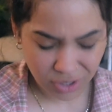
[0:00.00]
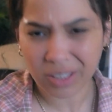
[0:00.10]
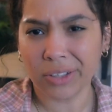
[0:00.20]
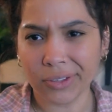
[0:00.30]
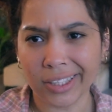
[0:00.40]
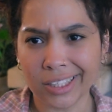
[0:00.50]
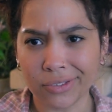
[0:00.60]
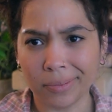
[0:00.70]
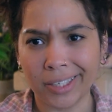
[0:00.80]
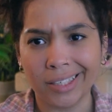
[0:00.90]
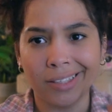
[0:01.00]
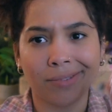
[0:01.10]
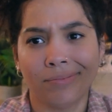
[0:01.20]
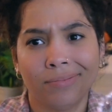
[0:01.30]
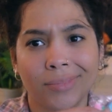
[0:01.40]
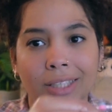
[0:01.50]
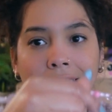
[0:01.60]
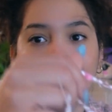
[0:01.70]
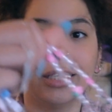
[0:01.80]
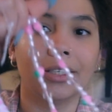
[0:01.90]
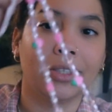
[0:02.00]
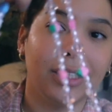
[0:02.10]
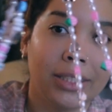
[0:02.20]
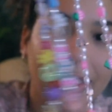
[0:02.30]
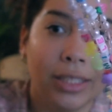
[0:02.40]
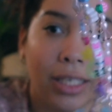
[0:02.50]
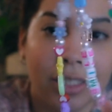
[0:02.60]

more little things from there. Nothing like crazy. I